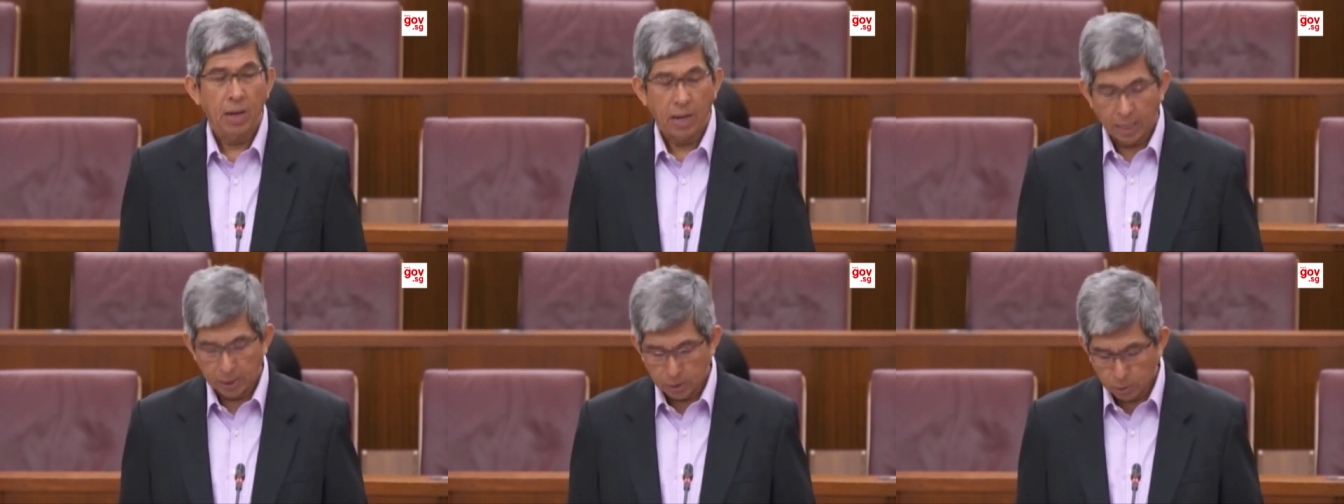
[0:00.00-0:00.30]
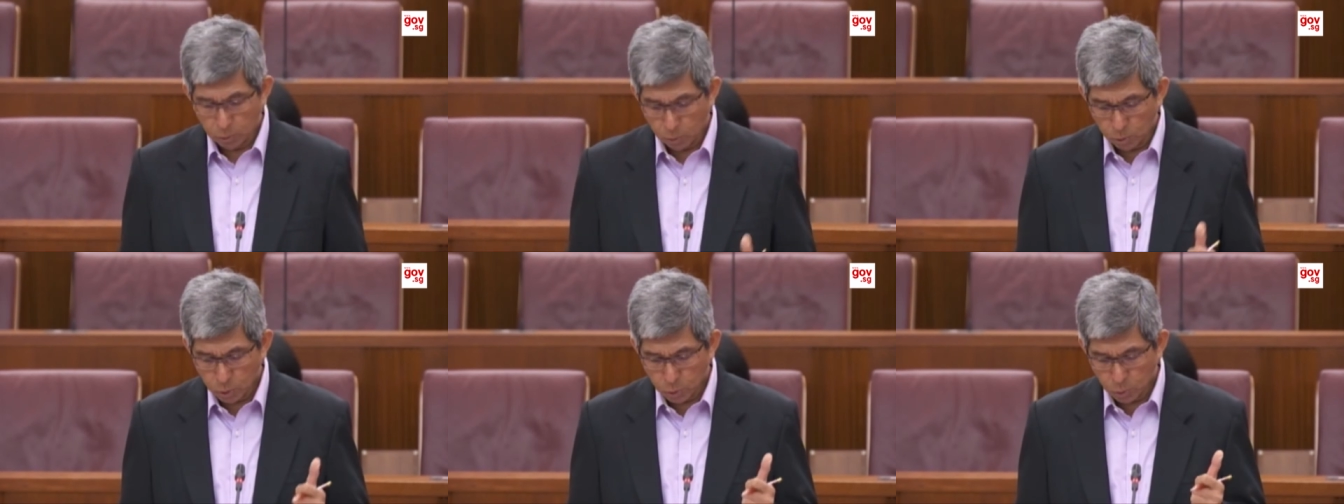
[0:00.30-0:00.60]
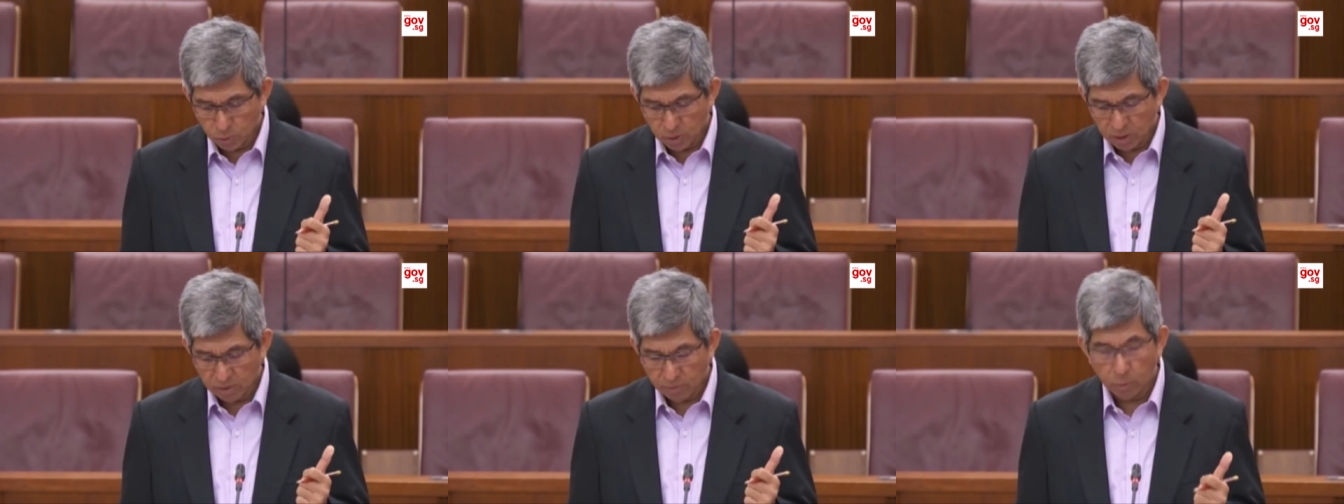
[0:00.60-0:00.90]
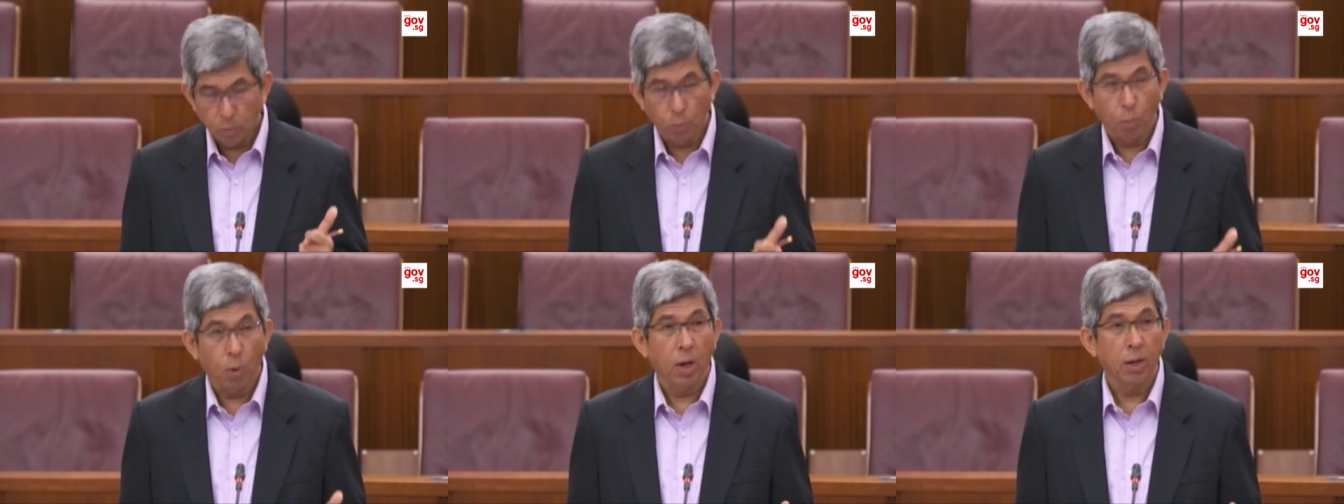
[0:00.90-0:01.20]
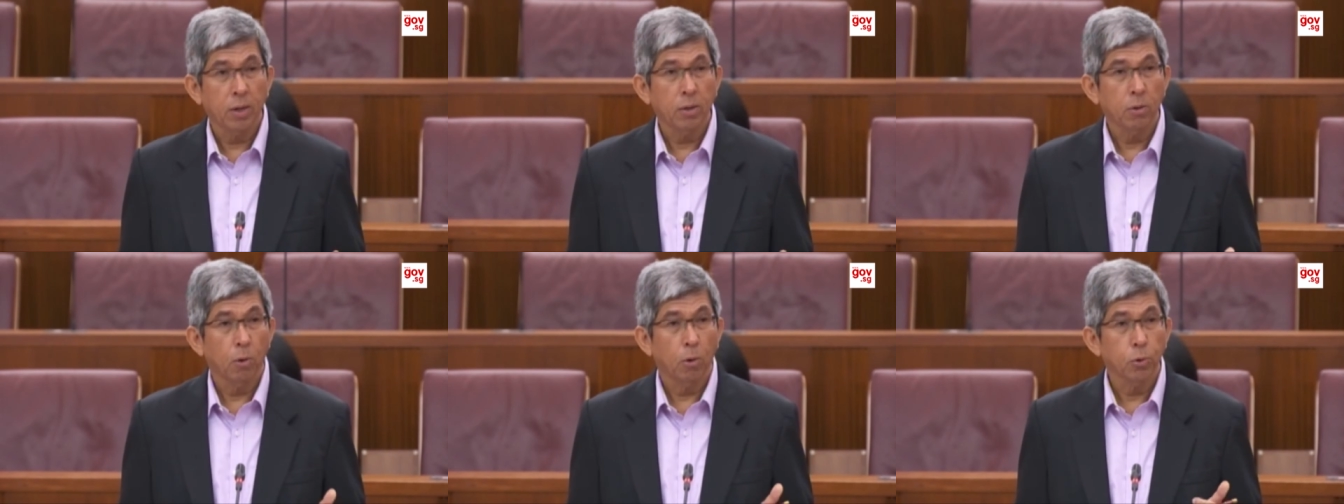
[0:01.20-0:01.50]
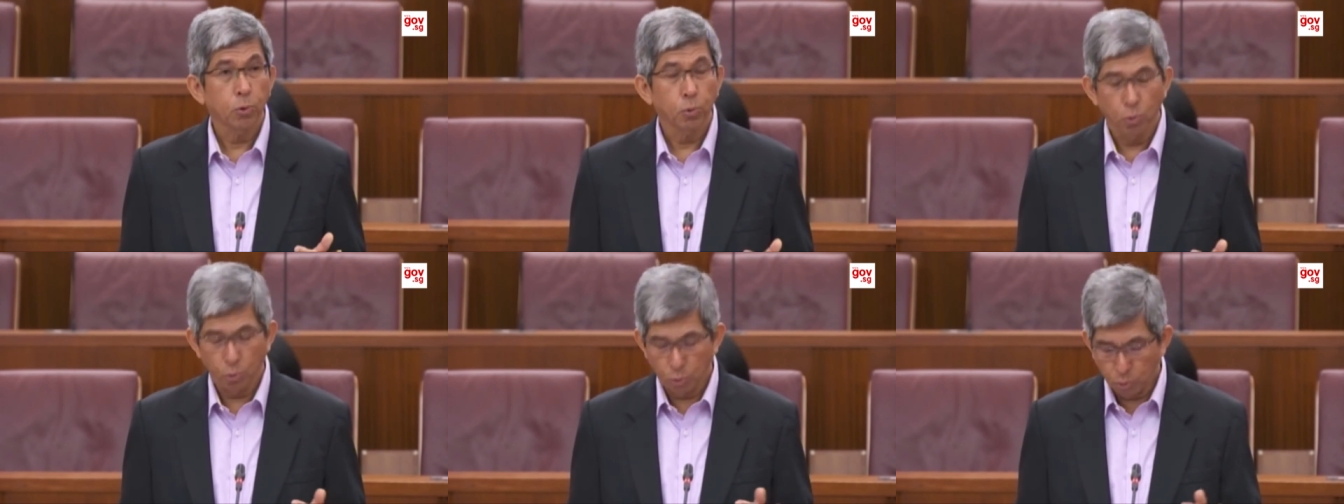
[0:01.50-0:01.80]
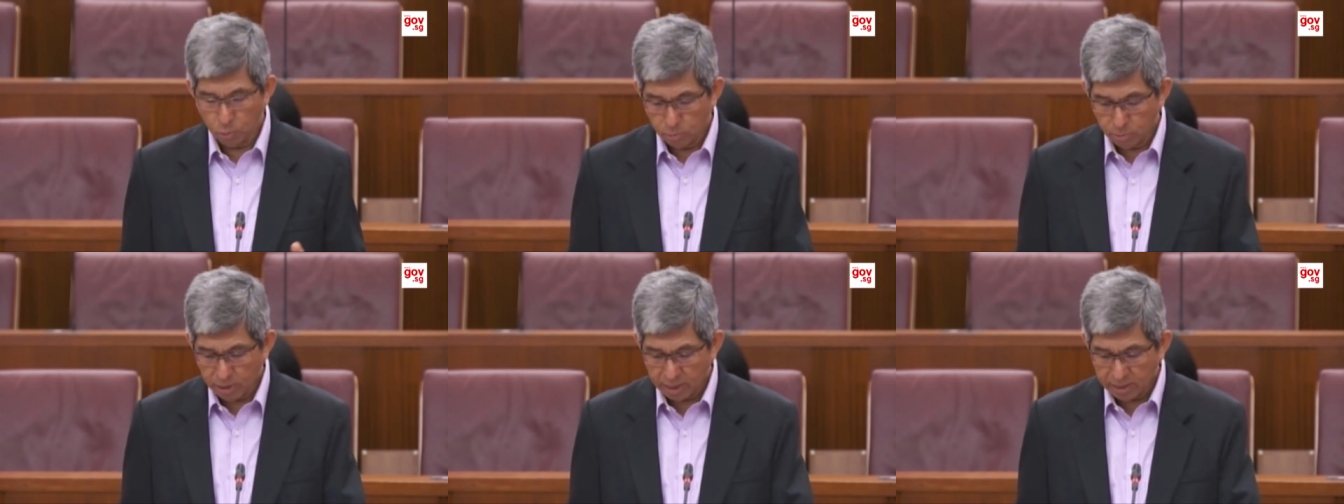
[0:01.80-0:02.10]
are those who live in 1 or 2
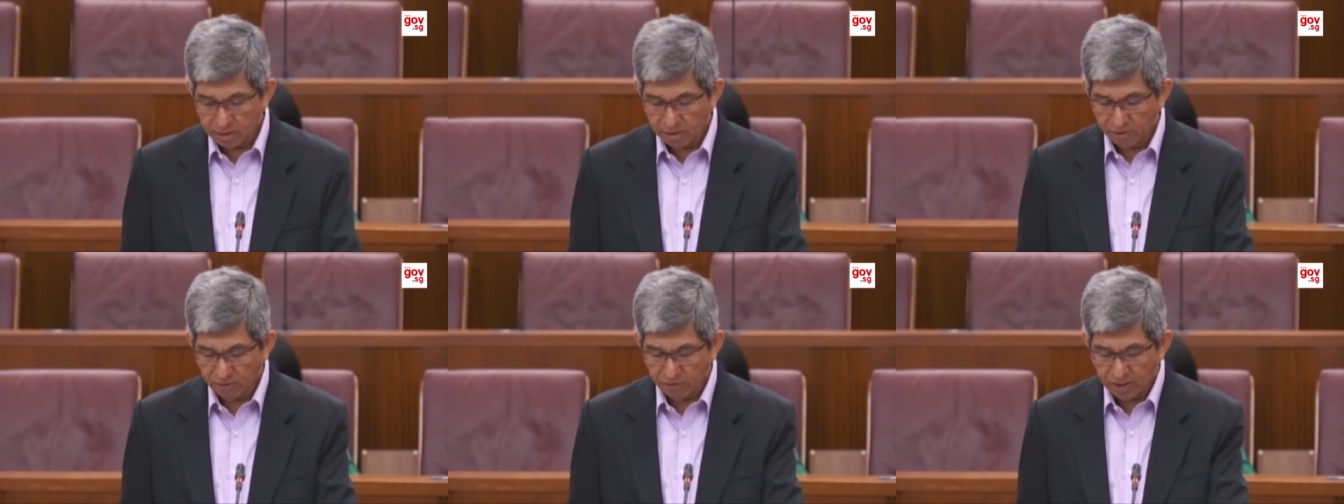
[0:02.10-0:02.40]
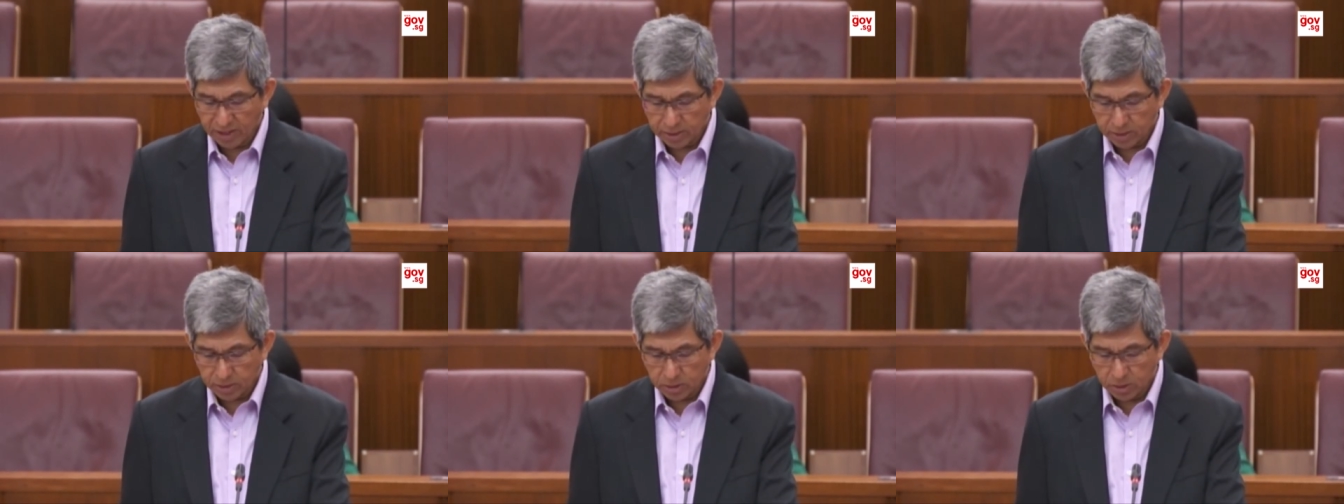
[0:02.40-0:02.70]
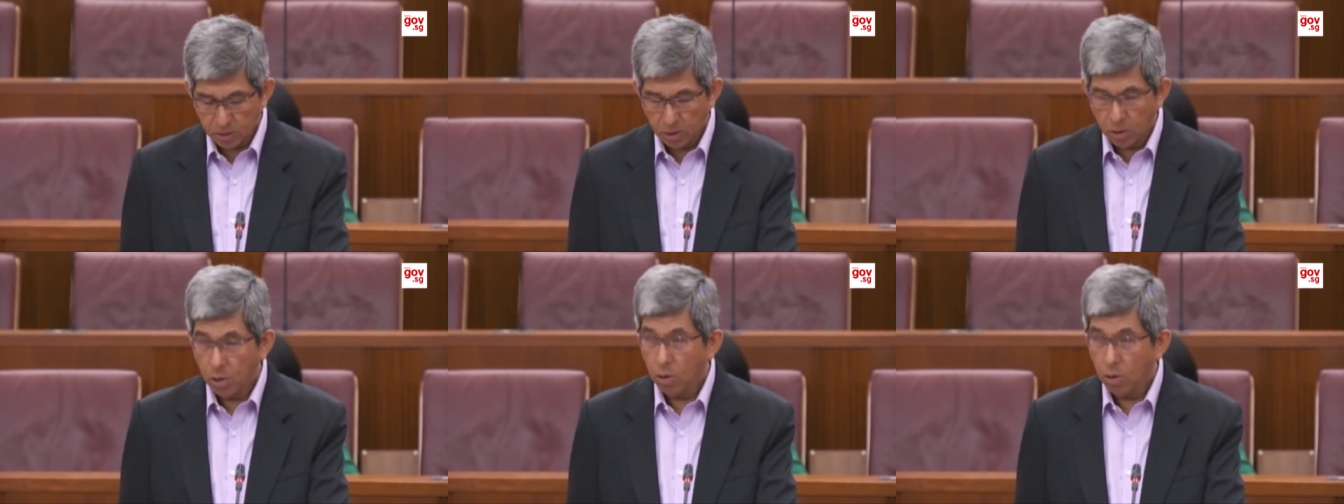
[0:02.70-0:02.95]
room rental flats